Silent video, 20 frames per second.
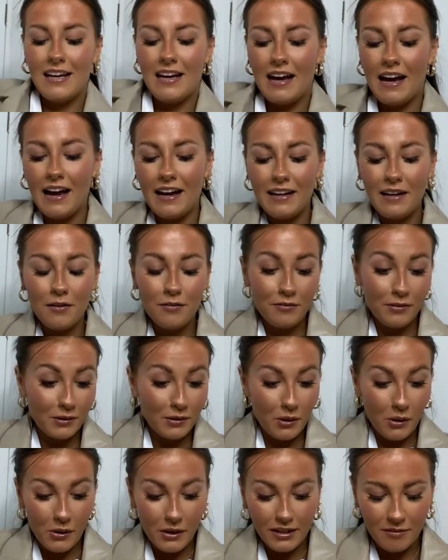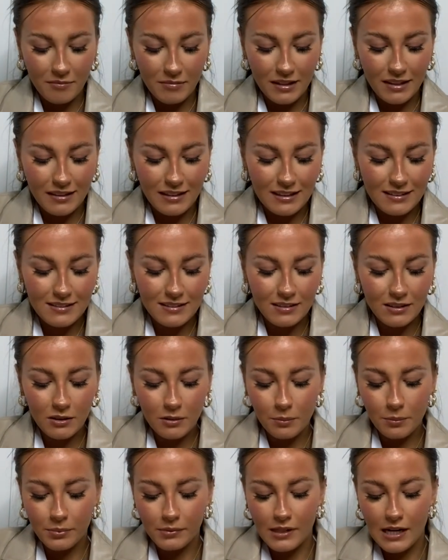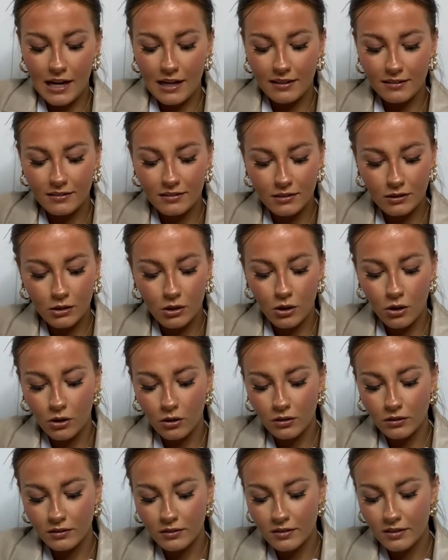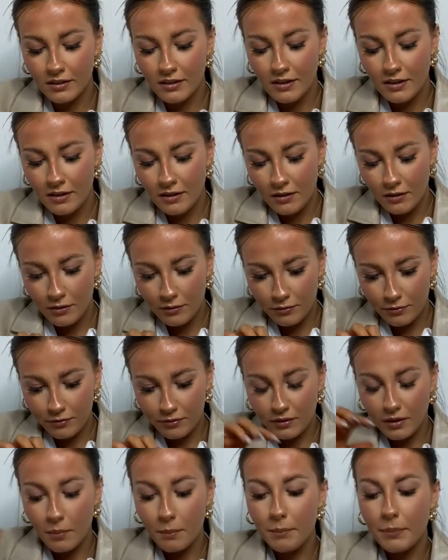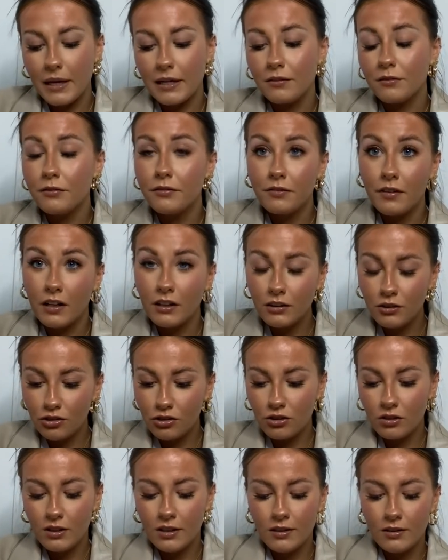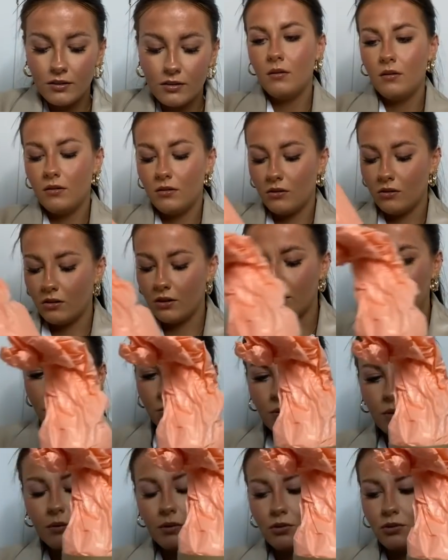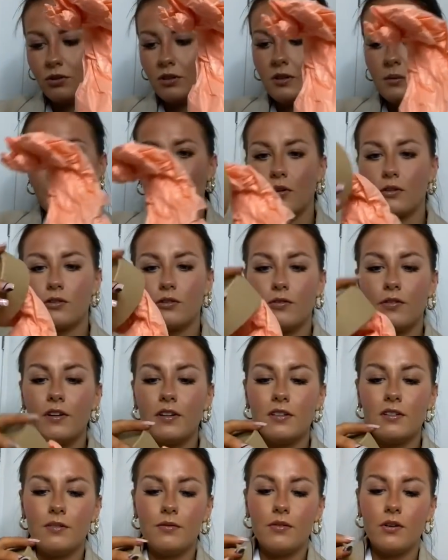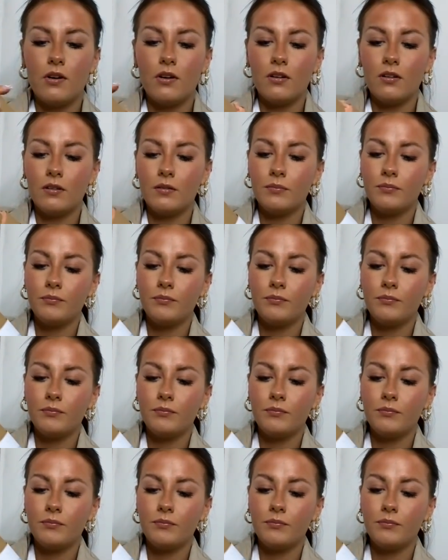I have forgotten this little brand called Flump and Fudge. Oh, I should probably show you the box. So first of all,